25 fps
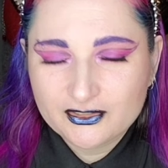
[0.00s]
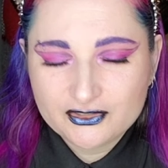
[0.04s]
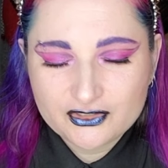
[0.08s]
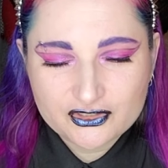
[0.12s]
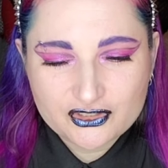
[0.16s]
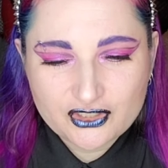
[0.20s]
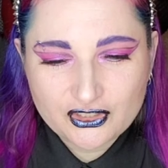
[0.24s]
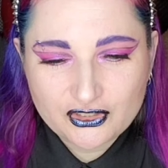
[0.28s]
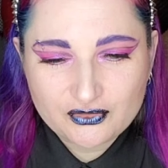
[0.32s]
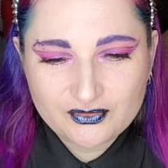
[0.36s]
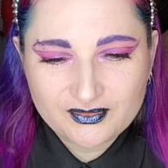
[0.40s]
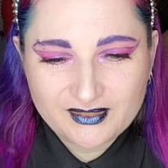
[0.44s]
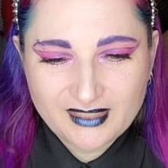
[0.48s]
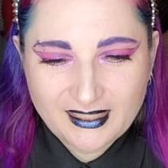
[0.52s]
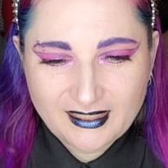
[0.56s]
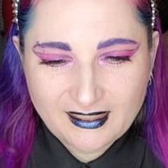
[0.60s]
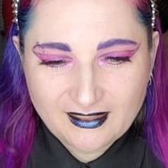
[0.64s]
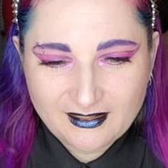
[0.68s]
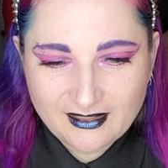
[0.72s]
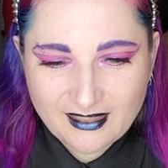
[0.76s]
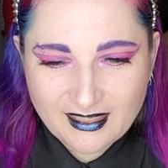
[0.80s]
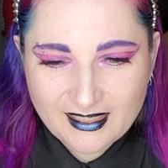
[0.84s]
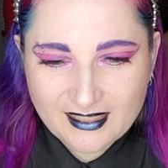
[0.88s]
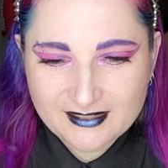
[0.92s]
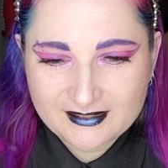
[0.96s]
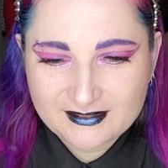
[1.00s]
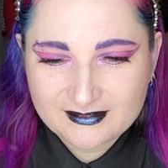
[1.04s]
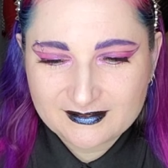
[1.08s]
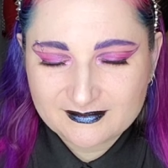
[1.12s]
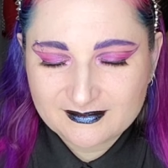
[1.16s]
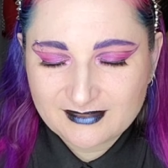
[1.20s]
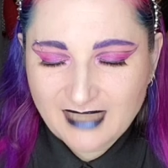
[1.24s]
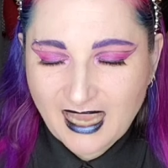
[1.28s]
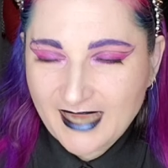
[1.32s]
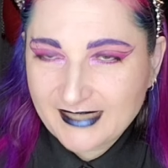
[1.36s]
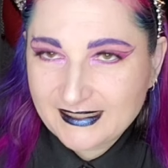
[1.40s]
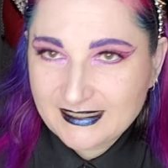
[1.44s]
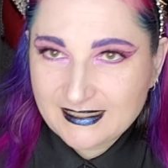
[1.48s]
just so you can get a
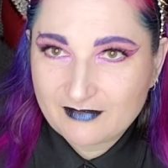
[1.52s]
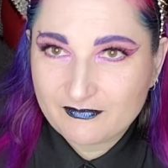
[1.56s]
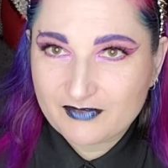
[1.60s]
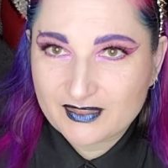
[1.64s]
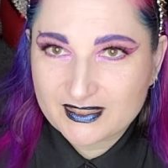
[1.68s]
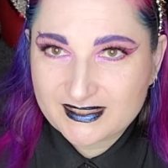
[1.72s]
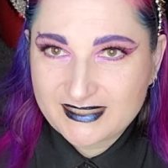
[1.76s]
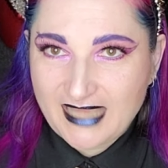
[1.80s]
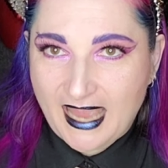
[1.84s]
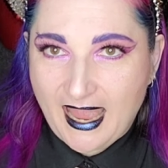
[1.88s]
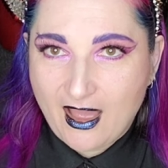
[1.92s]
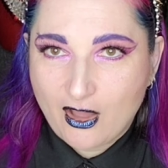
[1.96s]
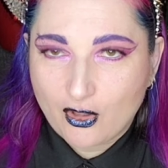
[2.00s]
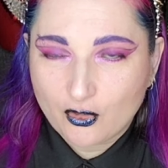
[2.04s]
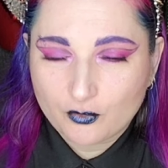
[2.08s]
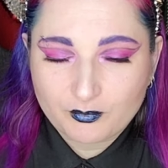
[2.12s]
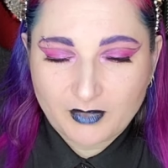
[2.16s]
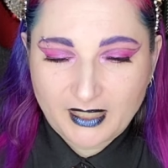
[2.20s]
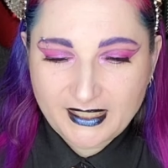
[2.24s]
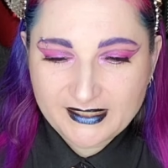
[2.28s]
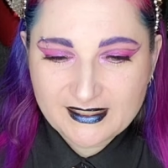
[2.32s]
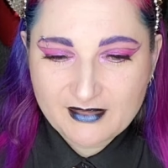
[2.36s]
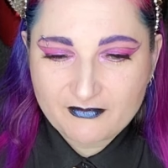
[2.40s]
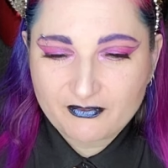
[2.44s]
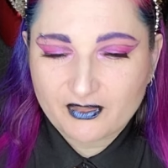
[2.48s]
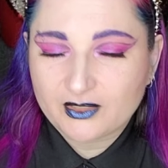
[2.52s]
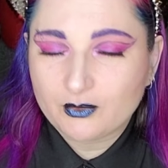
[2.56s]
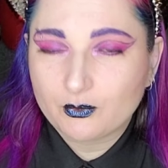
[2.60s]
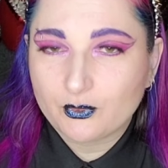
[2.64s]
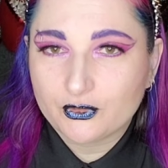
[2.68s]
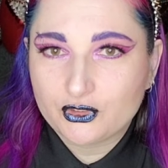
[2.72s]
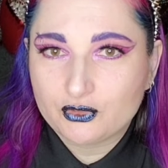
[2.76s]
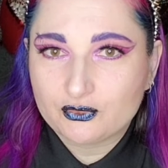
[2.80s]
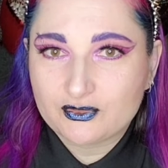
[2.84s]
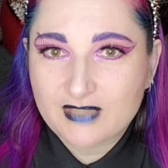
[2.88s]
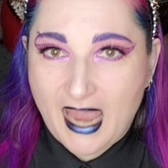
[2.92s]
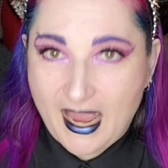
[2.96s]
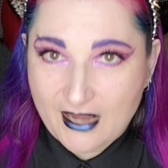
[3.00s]
idea of the sound, but I definitely
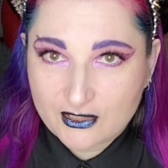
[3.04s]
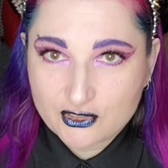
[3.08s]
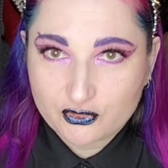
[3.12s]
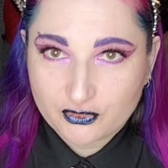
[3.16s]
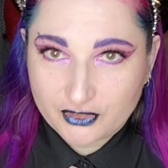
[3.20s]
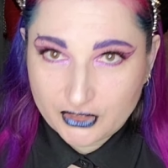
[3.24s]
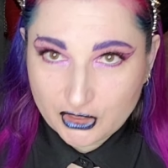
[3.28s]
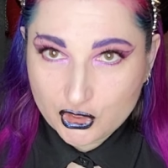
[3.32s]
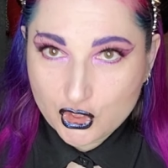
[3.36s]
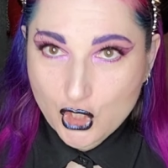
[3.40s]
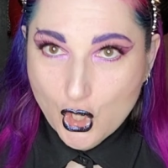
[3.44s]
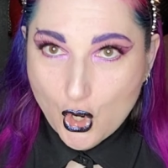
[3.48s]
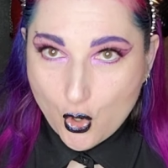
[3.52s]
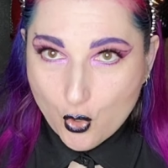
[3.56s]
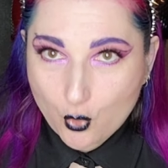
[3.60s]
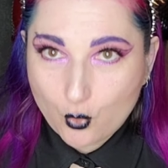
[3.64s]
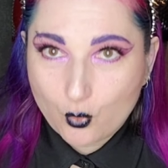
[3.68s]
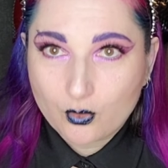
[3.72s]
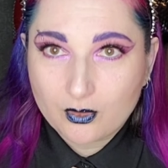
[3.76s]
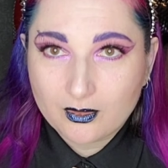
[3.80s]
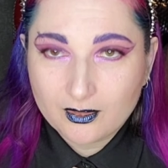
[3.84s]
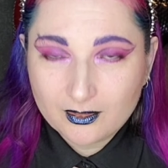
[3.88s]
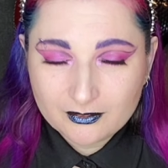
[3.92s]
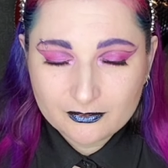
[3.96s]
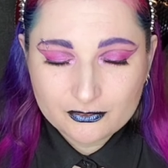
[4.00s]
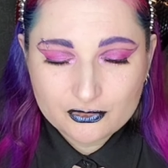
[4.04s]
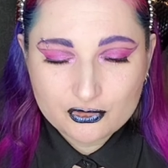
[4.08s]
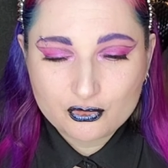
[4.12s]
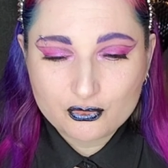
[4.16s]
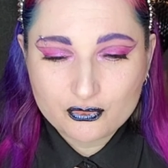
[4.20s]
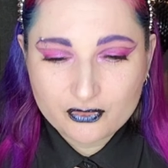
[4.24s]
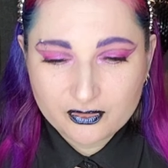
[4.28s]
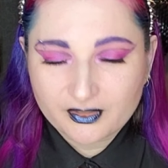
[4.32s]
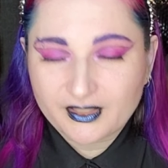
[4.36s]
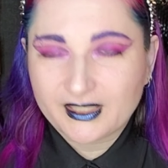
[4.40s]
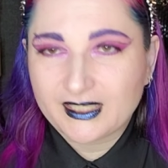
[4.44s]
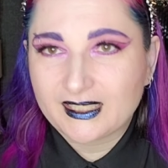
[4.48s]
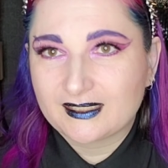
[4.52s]
want you to actually go
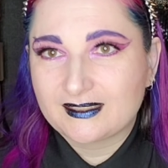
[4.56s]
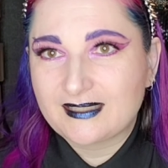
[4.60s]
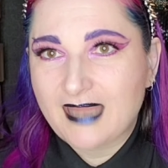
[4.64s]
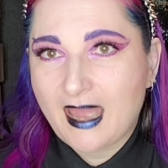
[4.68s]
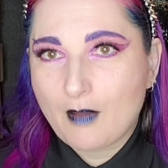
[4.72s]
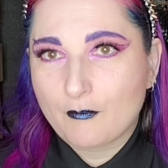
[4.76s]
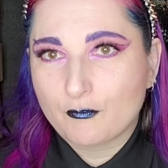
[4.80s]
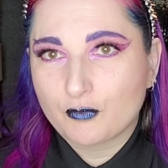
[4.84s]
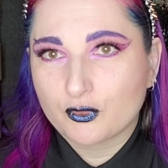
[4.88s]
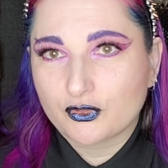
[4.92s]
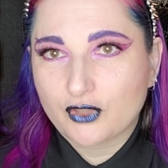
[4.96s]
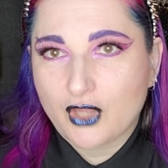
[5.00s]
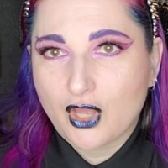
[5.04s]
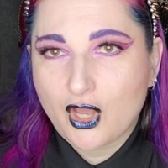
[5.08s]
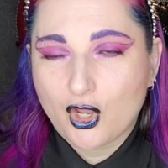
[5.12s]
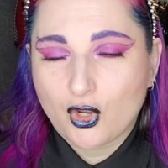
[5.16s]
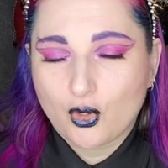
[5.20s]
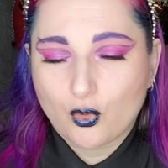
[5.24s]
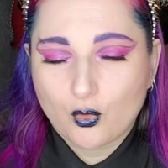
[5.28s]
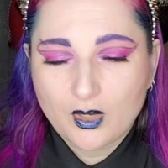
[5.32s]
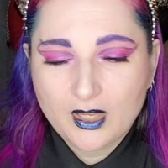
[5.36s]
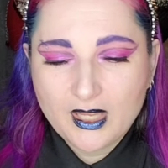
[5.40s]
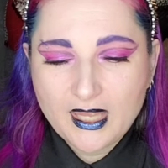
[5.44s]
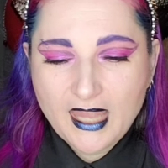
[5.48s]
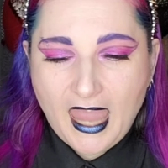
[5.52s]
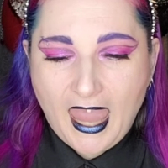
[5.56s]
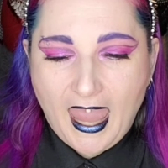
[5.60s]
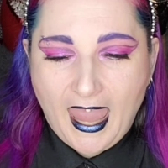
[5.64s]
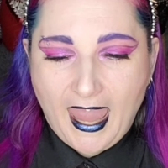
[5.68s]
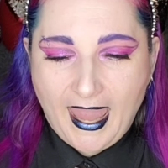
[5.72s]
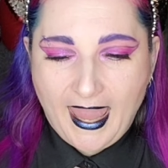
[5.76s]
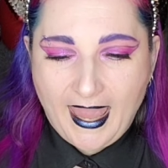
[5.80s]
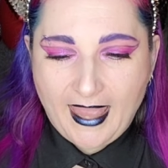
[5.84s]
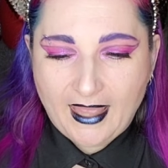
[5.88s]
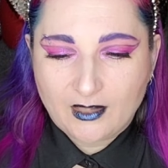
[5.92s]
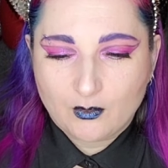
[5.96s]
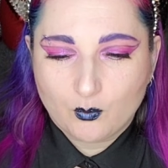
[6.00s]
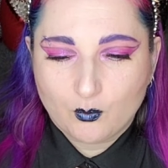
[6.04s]
to the link down below
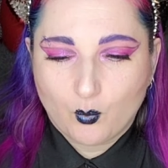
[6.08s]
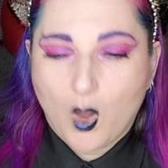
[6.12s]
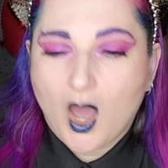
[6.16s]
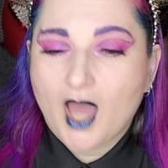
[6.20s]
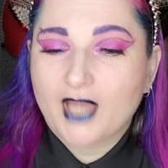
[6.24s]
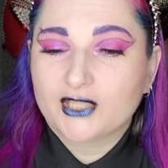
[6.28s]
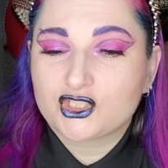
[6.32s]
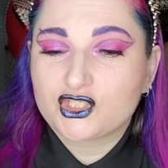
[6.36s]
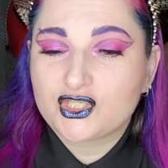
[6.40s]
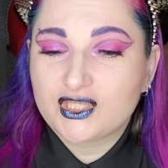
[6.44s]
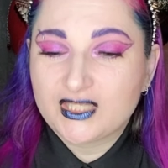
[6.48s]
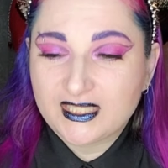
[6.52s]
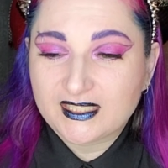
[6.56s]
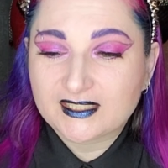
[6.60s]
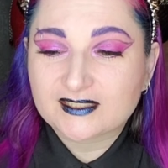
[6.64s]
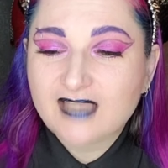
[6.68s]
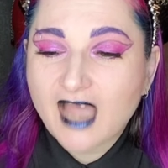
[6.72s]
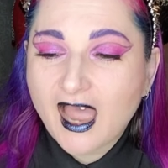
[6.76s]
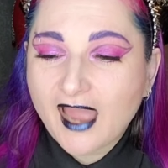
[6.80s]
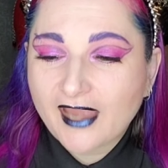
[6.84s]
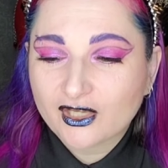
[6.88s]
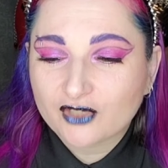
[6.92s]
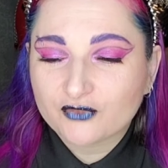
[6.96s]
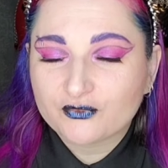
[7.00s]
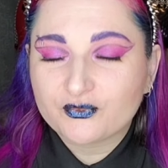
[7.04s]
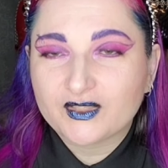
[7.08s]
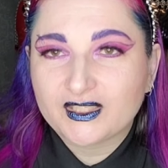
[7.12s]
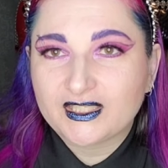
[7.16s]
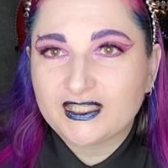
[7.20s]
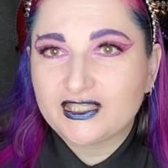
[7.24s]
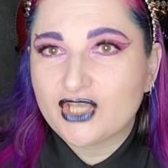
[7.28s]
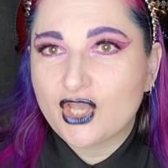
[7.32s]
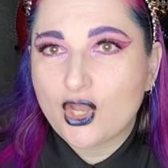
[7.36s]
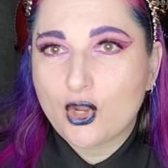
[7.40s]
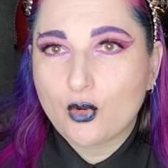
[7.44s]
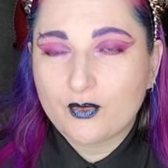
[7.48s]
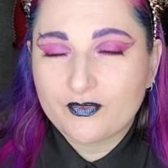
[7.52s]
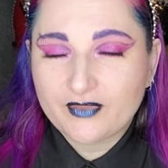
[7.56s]
and watch the entire
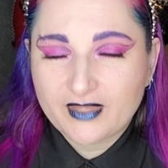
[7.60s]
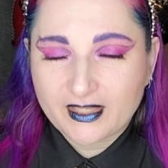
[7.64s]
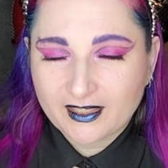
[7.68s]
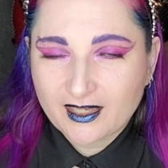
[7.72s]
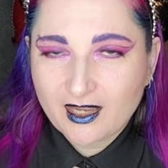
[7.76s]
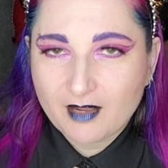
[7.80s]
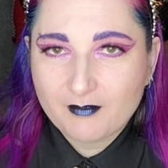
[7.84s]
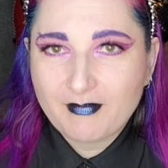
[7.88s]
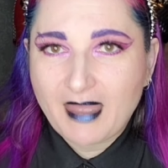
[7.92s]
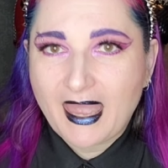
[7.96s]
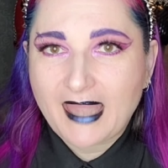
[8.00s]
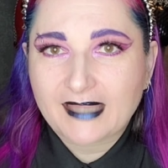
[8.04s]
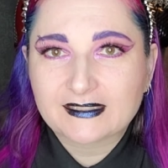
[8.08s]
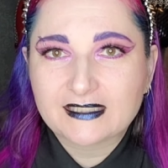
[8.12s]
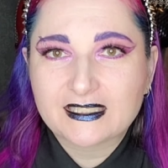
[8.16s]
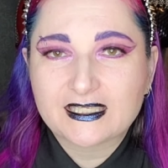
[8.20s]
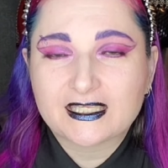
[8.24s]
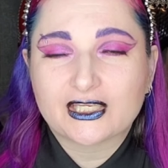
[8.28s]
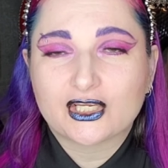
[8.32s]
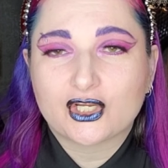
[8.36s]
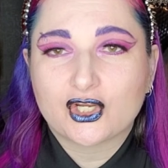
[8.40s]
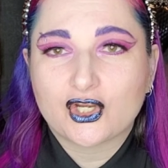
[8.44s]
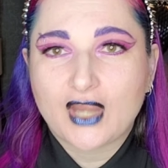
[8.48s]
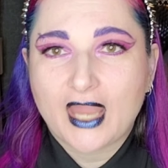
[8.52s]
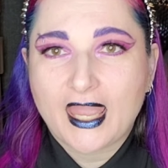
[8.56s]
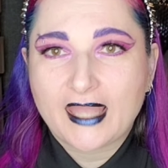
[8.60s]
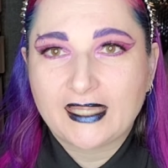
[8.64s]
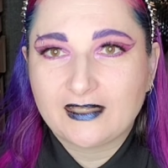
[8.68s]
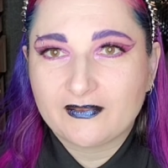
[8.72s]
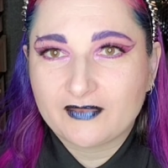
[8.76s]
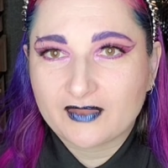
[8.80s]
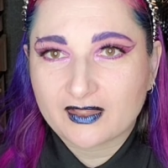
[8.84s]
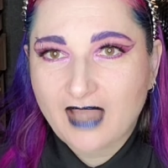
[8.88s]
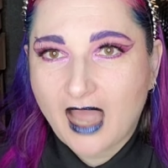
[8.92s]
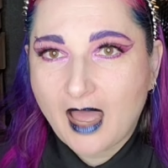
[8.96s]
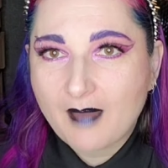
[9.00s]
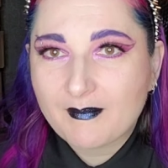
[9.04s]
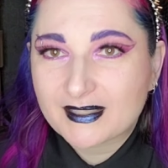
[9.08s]
video and then come back here and
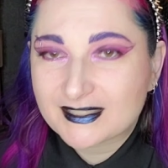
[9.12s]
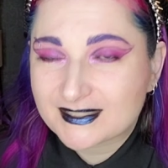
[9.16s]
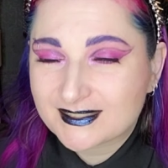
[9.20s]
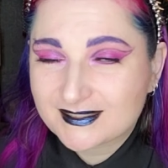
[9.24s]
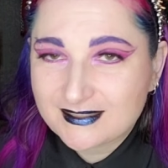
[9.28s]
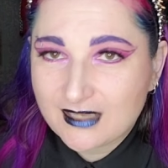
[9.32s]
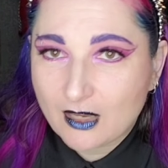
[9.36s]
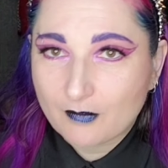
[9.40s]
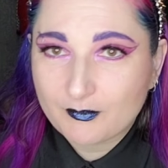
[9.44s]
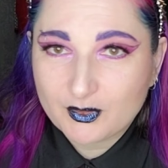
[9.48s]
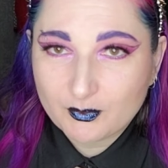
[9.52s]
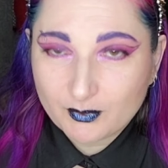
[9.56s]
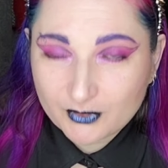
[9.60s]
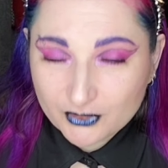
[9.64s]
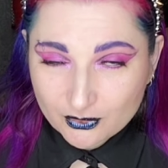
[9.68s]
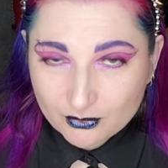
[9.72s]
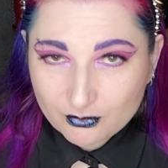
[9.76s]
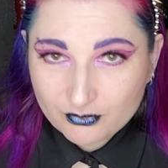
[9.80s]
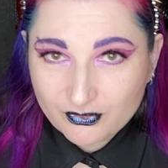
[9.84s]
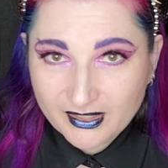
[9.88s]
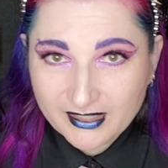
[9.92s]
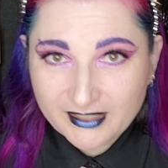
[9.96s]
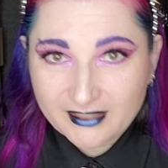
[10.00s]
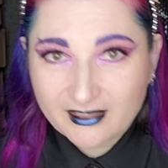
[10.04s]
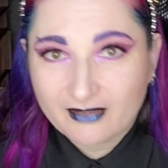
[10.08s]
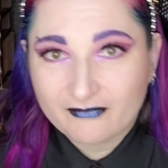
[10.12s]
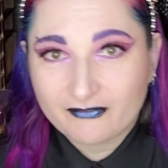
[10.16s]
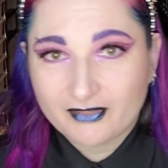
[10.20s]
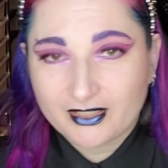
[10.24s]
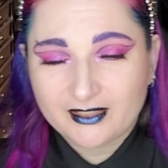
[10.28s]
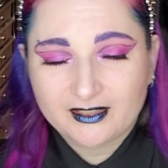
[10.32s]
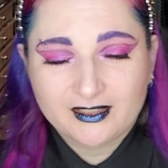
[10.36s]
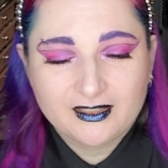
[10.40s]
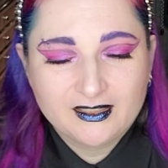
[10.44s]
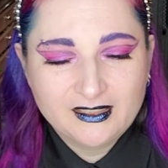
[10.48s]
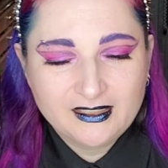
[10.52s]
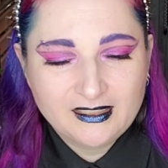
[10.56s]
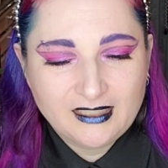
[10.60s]
in the comments tell me what you think of
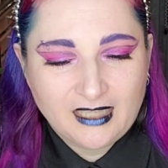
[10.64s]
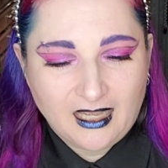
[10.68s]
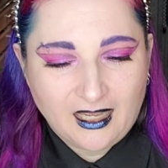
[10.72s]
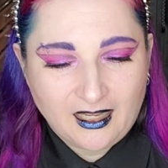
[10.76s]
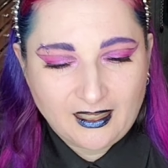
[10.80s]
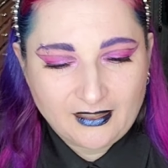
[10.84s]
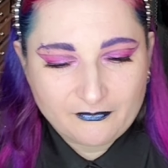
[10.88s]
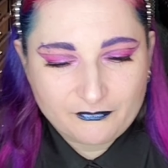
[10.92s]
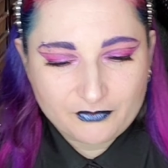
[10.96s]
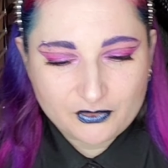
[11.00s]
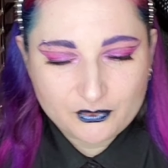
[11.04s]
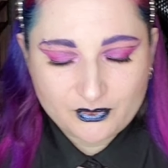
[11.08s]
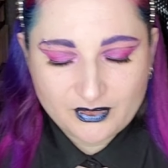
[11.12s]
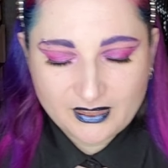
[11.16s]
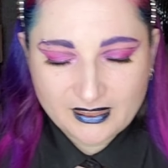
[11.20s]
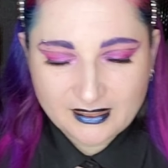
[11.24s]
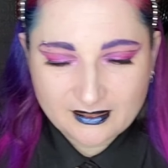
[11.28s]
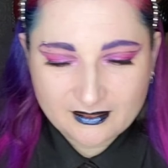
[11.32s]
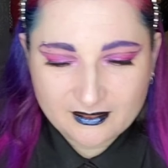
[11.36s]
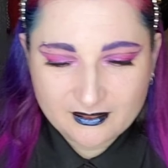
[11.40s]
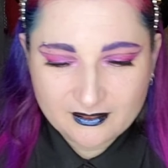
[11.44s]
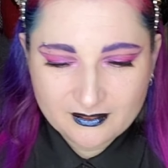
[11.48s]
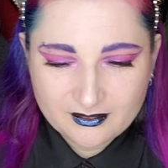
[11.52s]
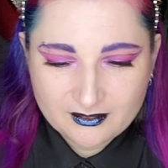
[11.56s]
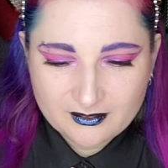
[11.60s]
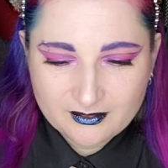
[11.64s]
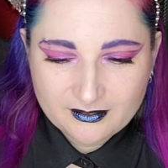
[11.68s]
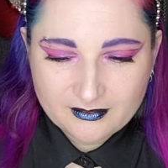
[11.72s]
it, if you think